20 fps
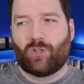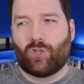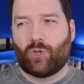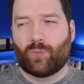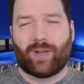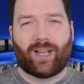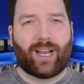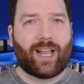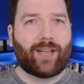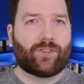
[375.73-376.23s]
You
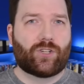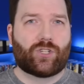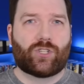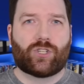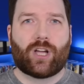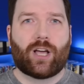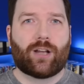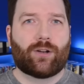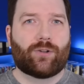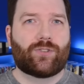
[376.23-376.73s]
might have a
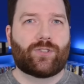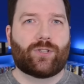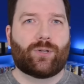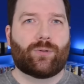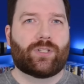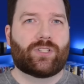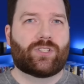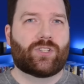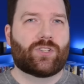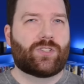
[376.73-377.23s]
shot or two
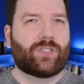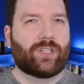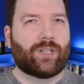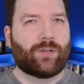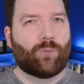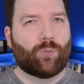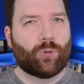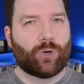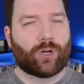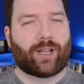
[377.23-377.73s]
that just
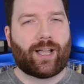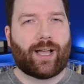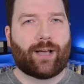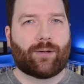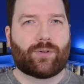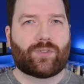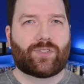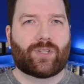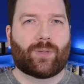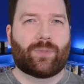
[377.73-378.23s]
didn't work out
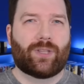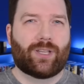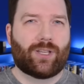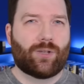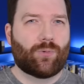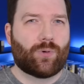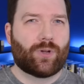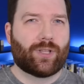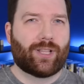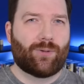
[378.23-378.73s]
or something
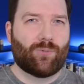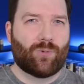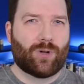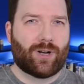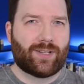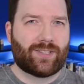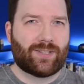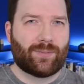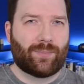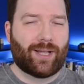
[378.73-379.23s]
you really
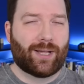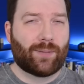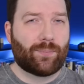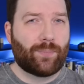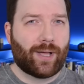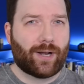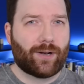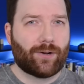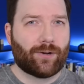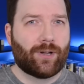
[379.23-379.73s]
wanted to make
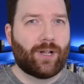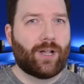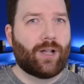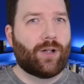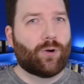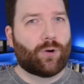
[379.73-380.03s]
better